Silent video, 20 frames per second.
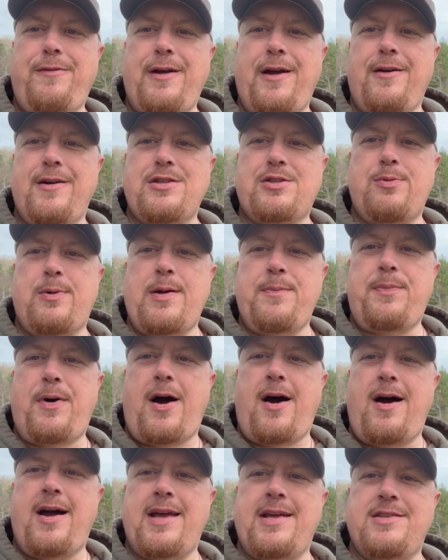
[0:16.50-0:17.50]
here at Twin
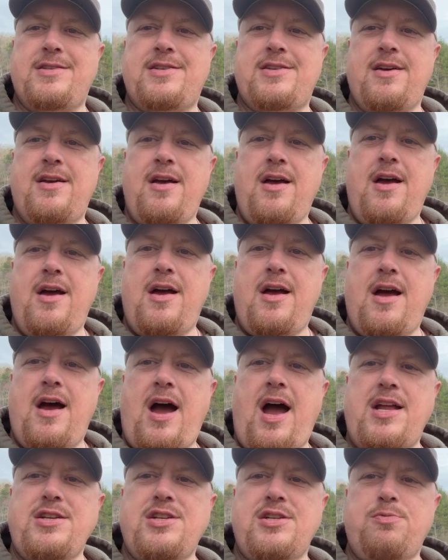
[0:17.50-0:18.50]
Pines.
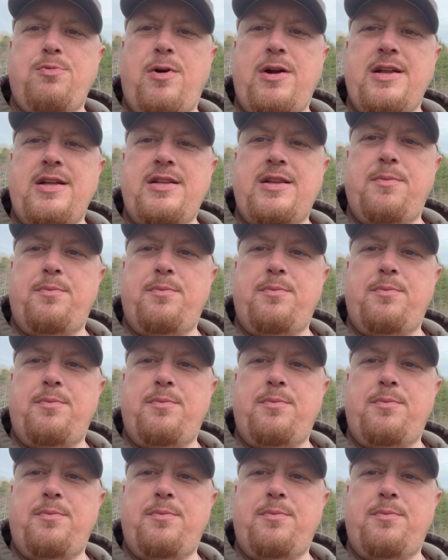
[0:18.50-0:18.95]
I just wanted